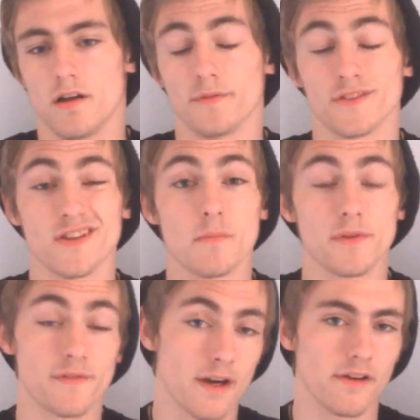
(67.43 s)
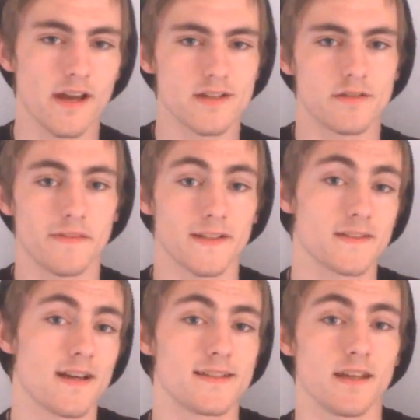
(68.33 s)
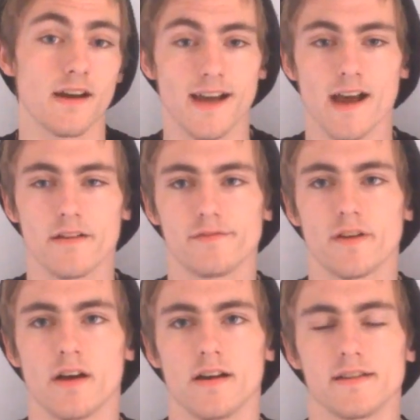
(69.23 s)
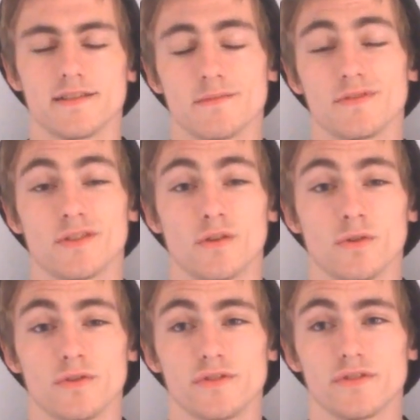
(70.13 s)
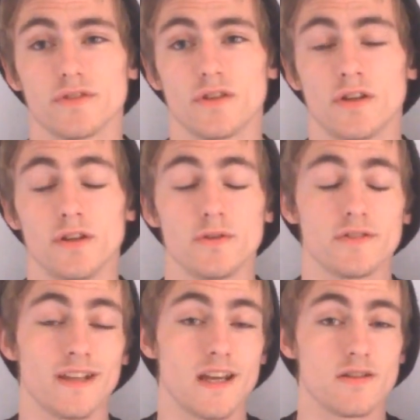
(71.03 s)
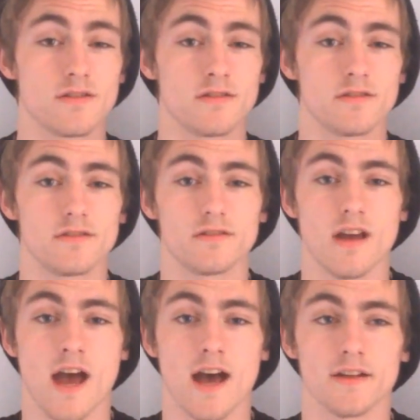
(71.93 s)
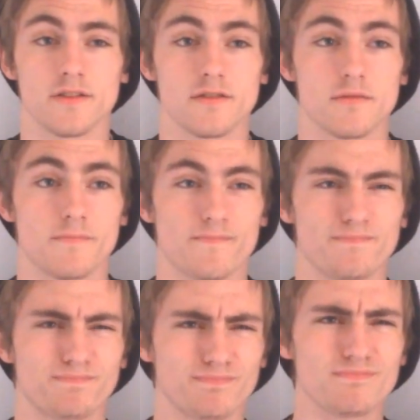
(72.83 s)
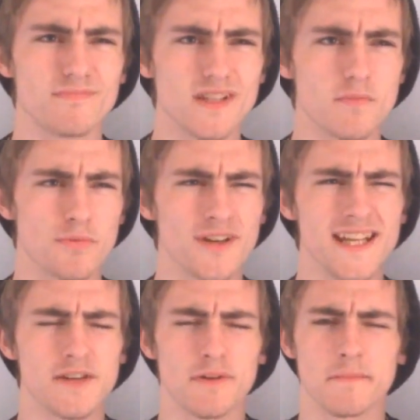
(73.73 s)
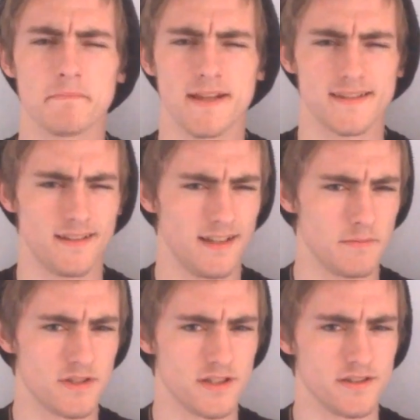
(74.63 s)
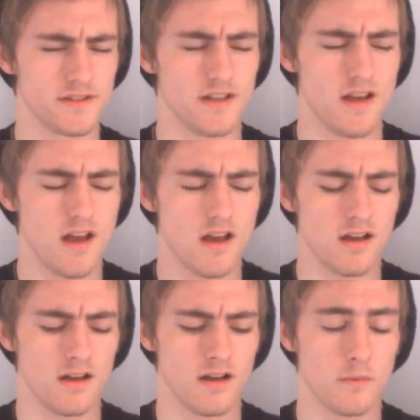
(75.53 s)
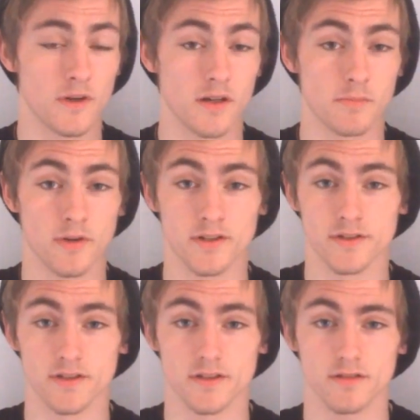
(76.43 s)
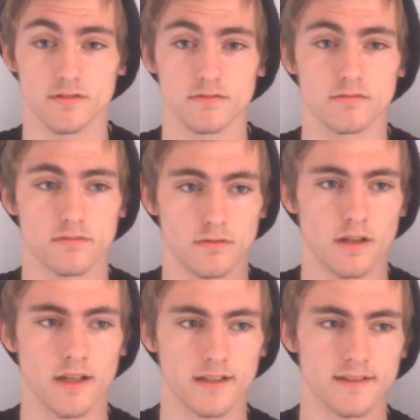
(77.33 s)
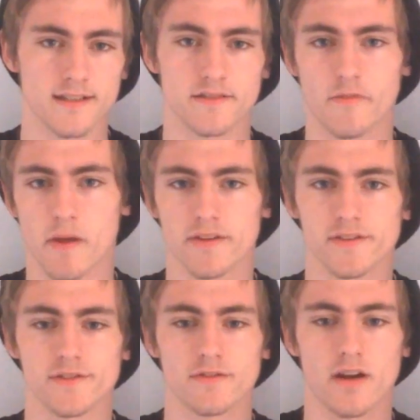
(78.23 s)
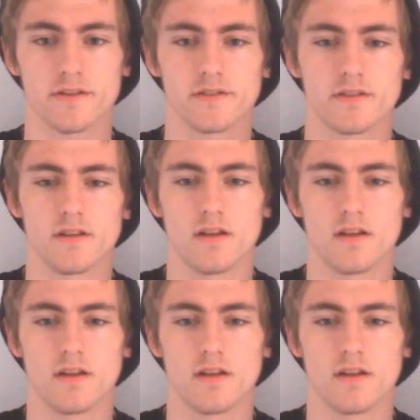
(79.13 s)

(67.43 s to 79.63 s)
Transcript: For example, the variation of anxiety I have seems to cause hallucinations and pretty grim mental images when I'm put under excessive amounts of stress.